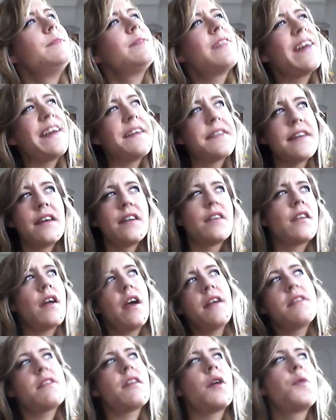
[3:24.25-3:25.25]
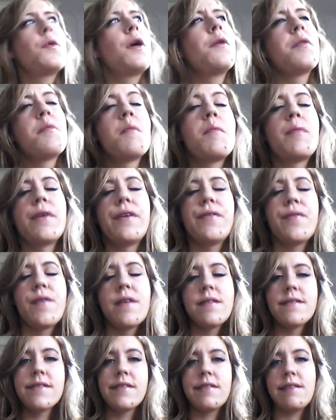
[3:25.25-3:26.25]
Things aren't going so well with my
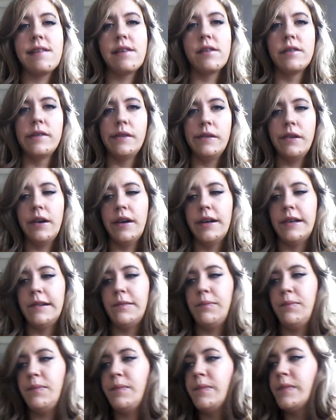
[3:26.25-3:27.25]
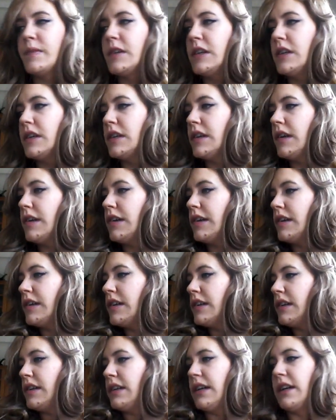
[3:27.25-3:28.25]
boyfriend still.
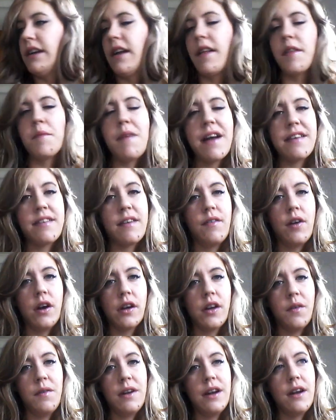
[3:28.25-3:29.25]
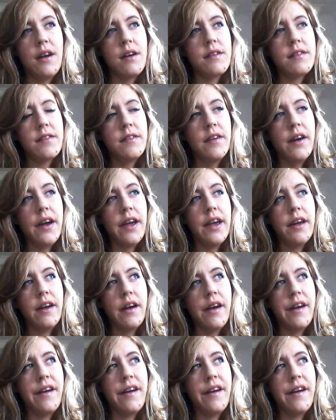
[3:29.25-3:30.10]
Had another massive argument last night.